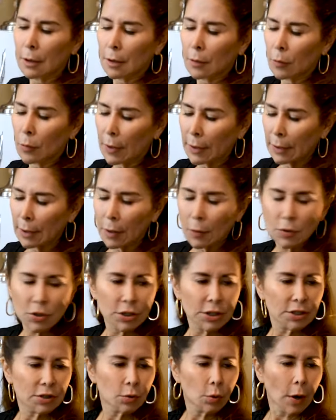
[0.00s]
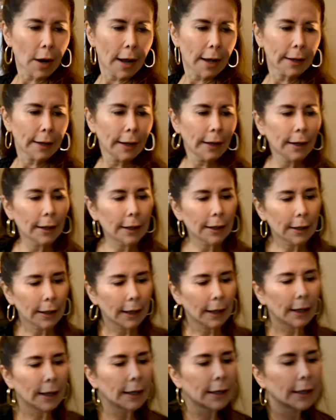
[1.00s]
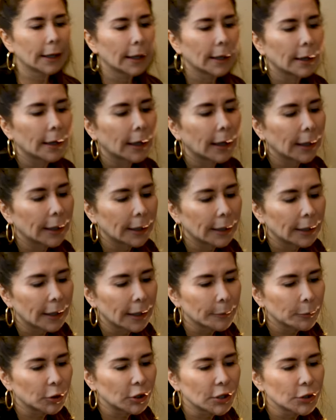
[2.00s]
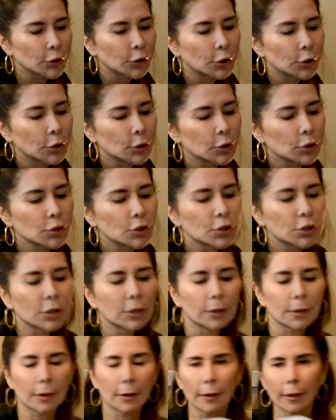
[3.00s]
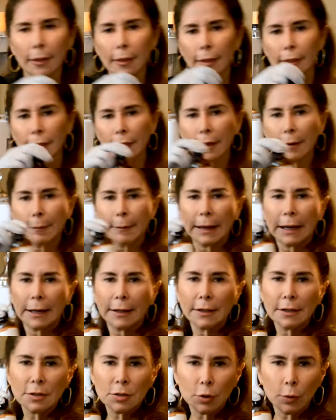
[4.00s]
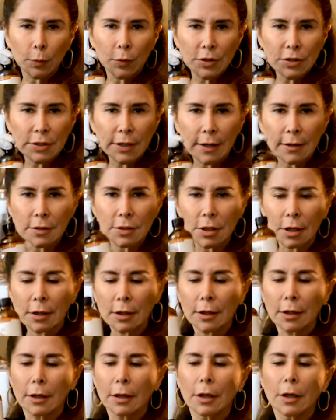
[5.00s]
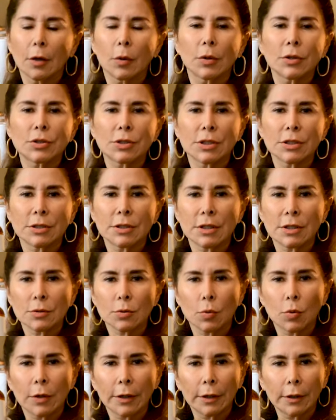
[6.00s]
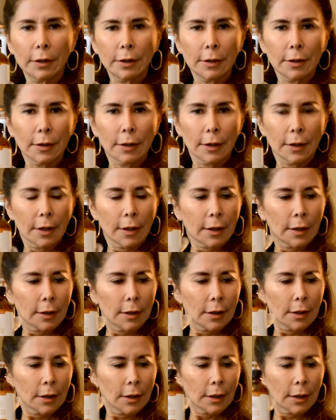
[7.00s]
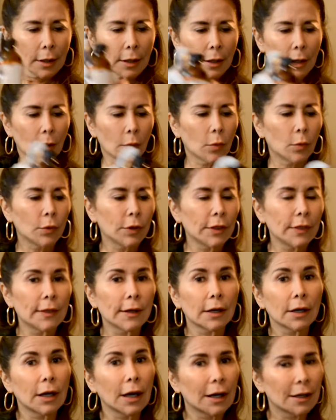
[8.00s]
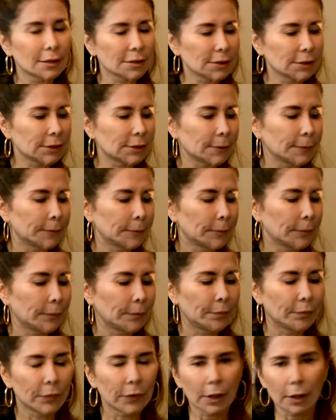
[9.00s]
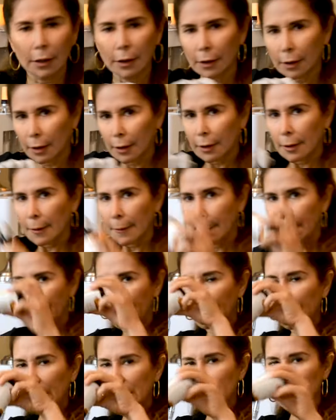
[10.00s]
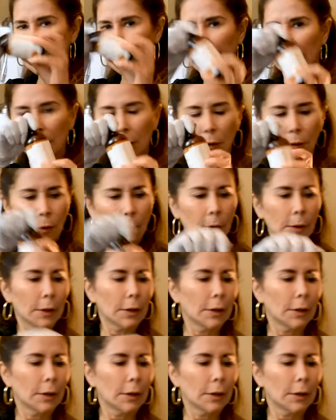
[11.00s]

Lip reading: Right now she's dry, and I'm gonna use the melanin suppressant, which is this one, with the gas. Mix the bottle.